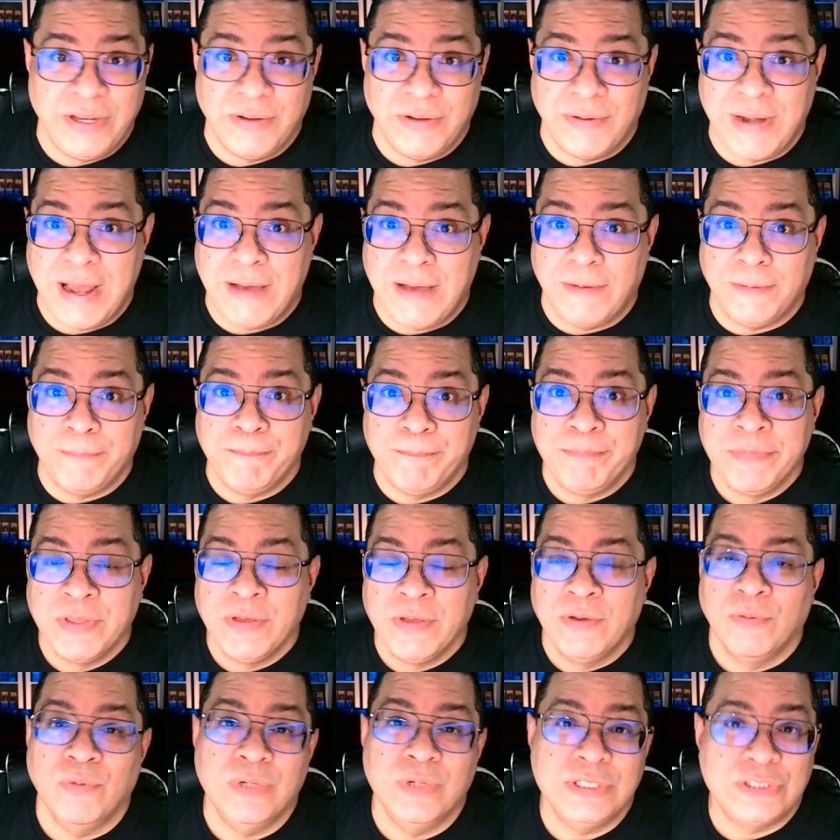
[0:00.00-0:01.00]
out
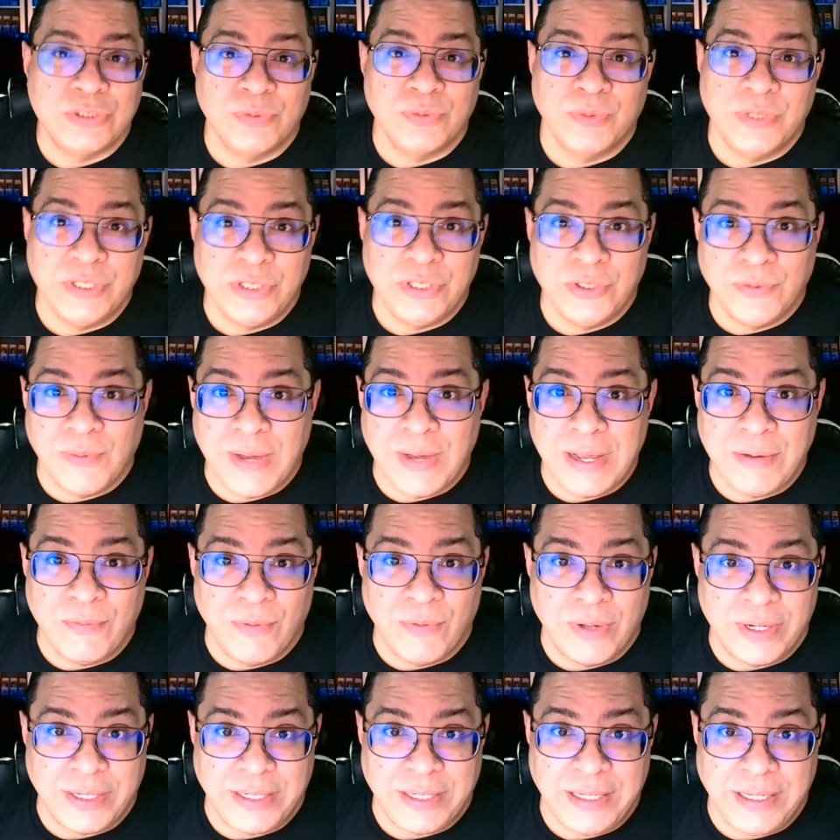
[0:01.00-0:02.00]
which one do I
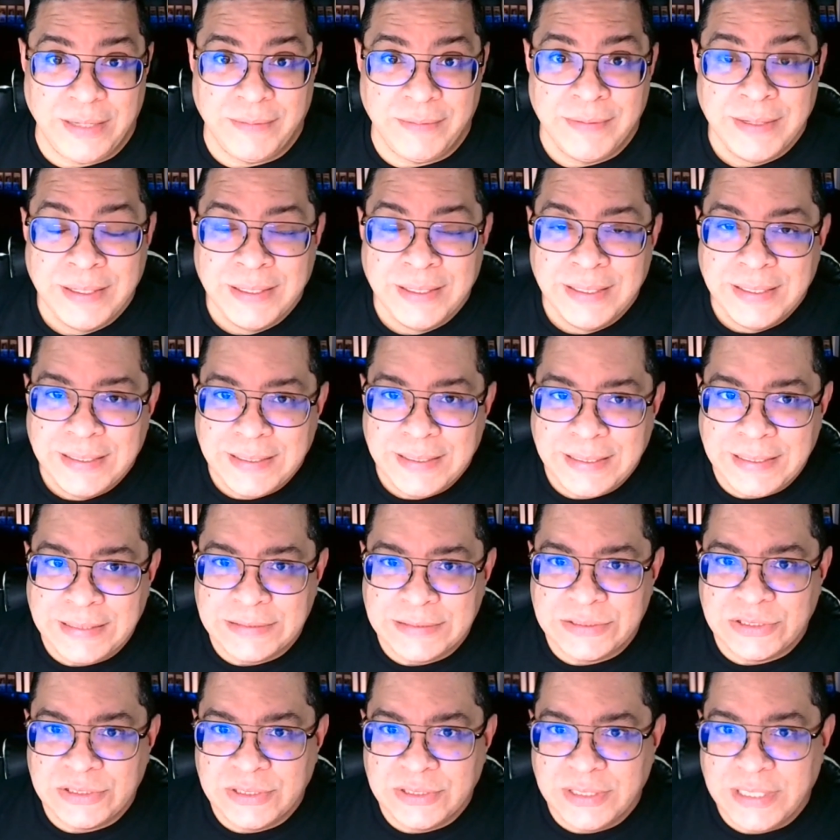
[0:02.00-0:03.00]
want to get.
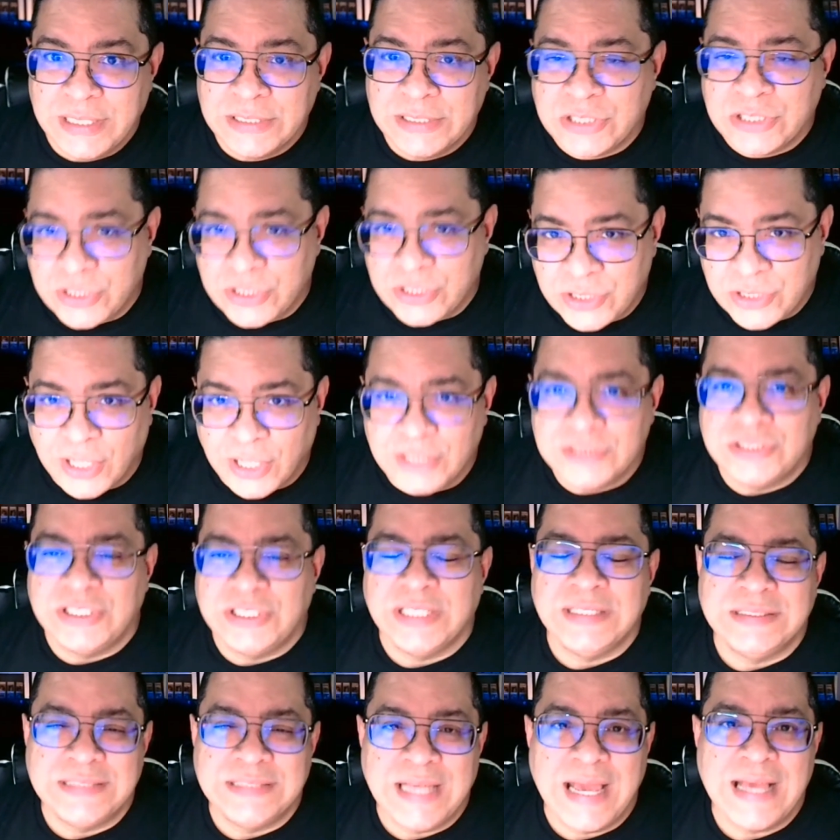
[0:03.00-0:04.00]
It's a
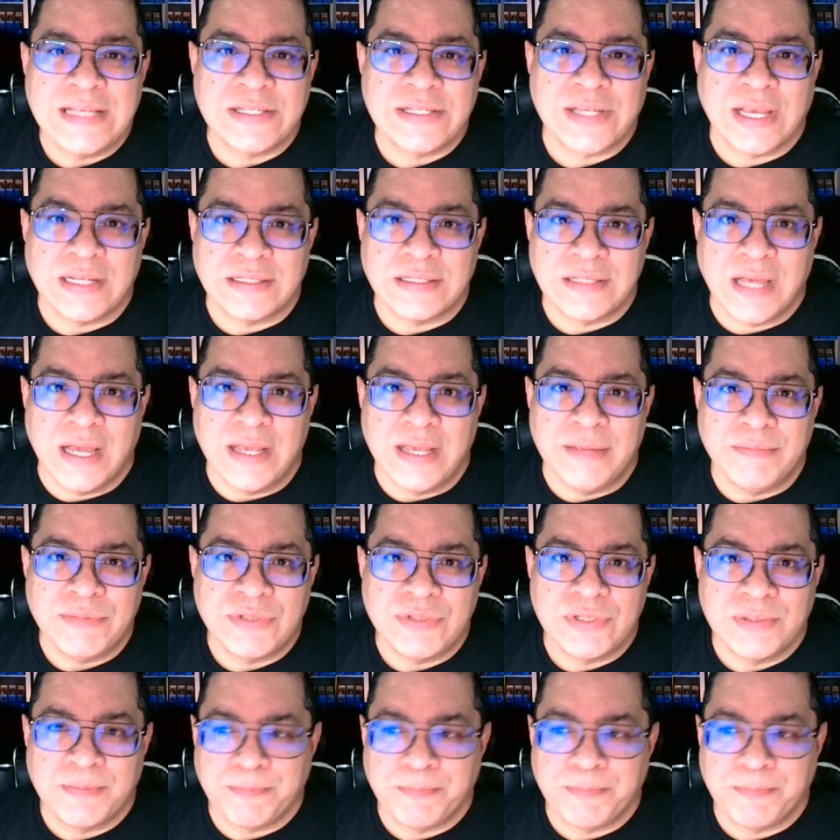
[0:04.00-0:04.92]
daunting task at times.